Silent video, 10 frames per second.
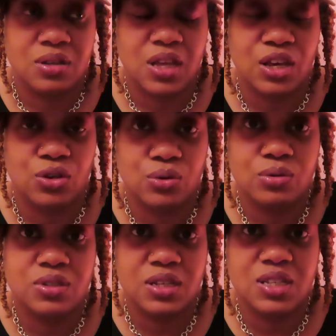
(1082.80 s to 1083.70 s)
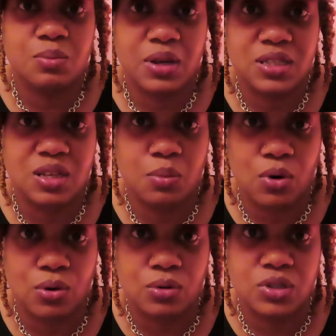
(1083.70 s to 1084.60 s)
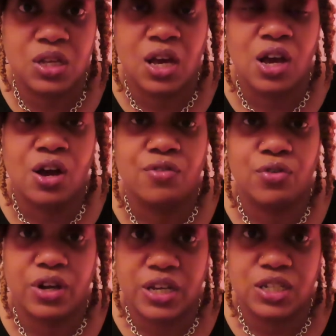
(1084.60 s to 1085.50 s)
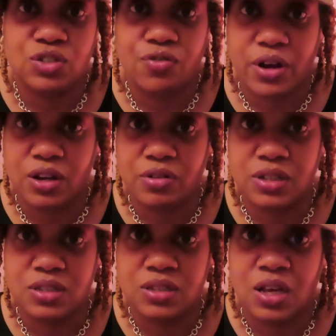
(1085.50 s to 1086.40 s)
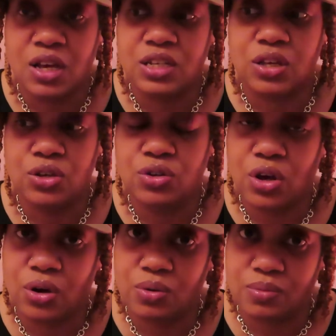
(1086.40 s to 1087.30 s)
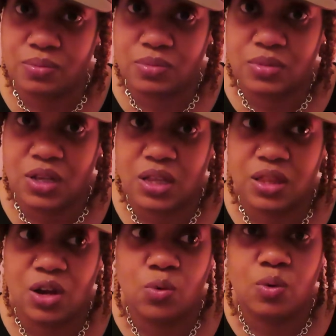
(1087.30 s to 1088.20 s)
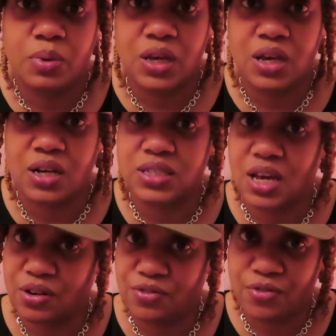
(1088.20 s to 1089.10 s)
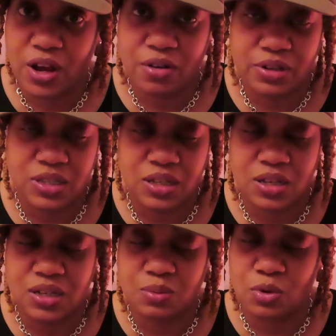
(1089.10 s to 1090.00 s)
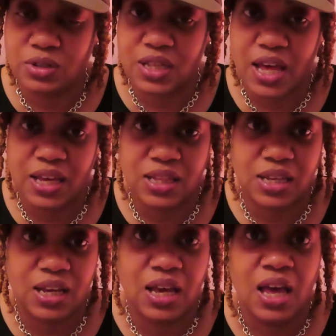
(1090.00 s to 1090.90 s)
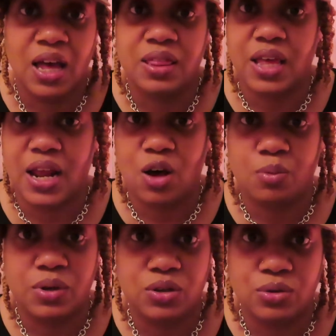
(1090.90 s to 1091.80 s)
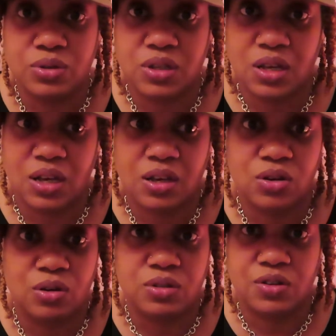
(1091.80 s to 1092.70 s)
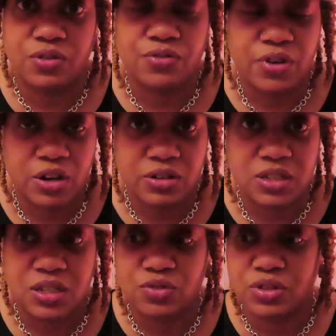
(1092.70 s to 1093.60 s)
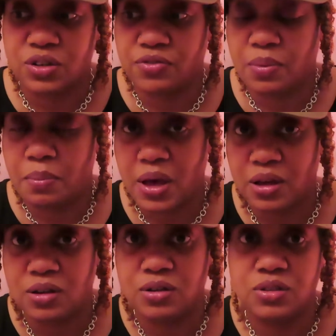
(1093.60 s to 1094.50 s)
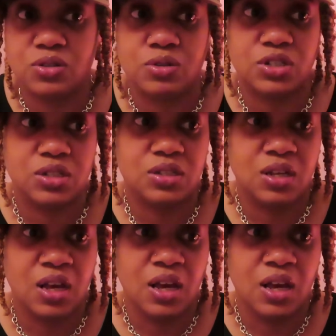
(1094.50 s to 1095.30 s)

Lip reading: these mixing bowls for each fragrance. So, you know, there will be a ton of fragrances most likely that I'll be using, you know, different fragrances for different melts, or just,